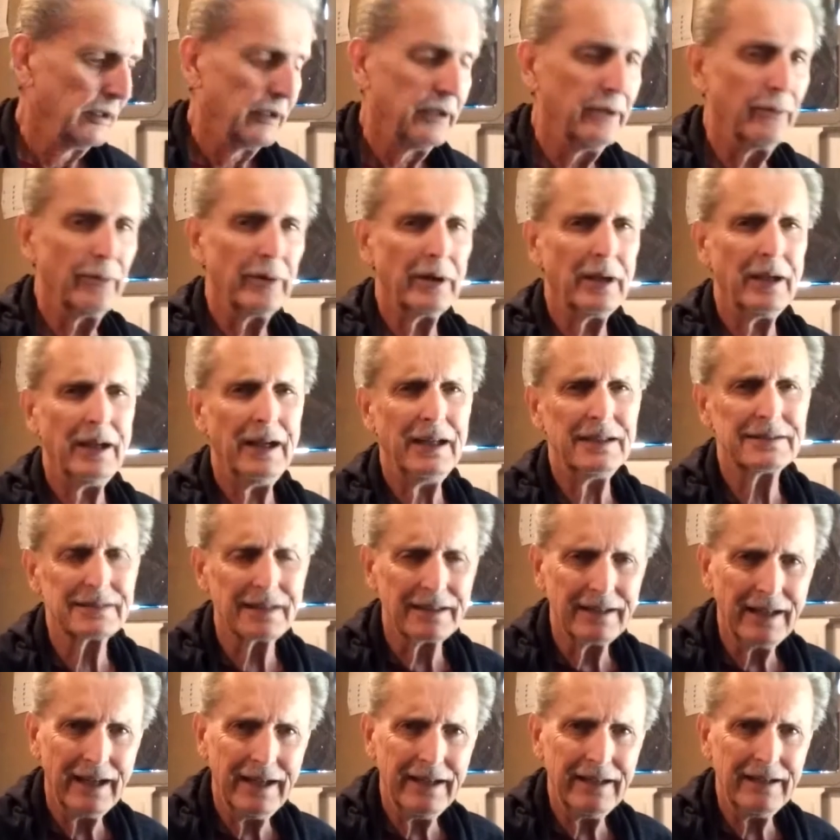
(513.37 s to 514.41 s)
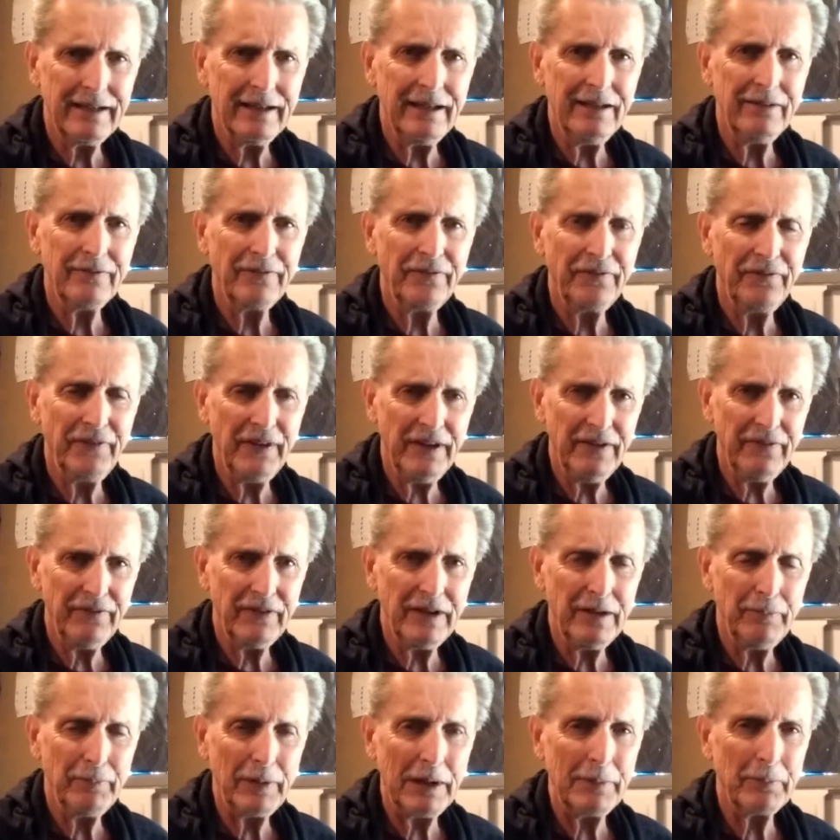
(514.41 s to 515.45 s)
You realize in
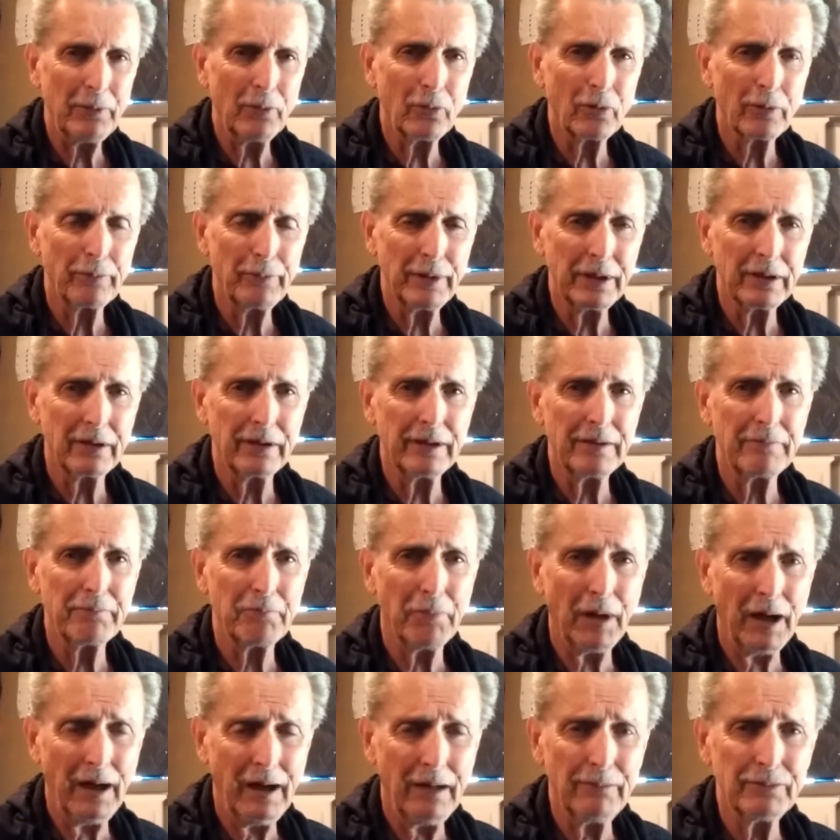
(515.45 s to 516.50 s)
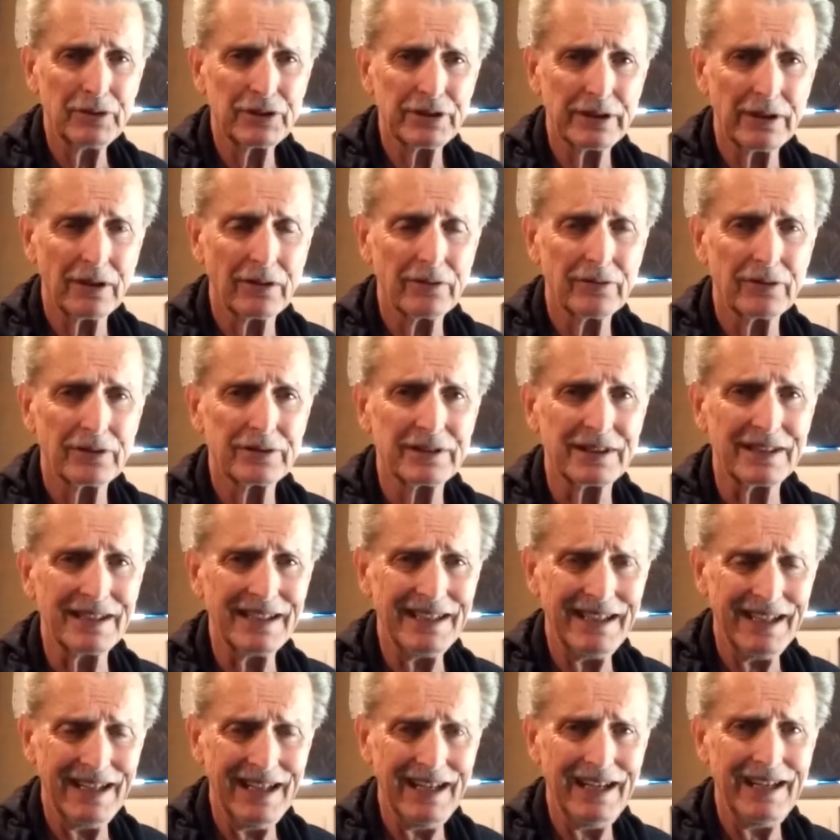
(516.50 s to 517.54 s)
1950 people were building bomb shelters in
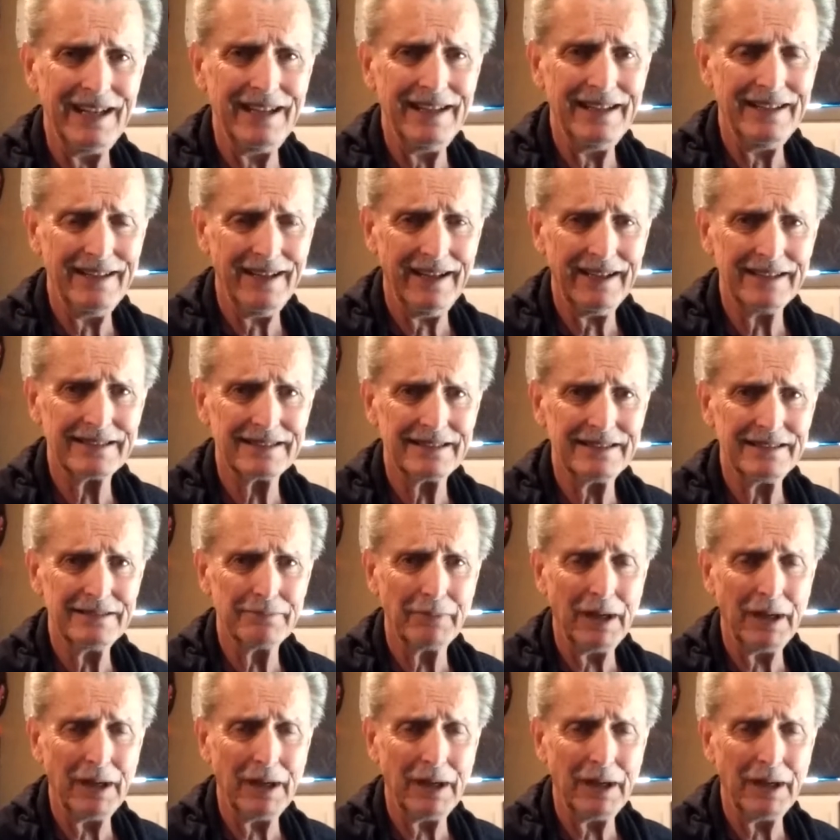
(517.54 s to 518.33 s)
Kenedy, Texas,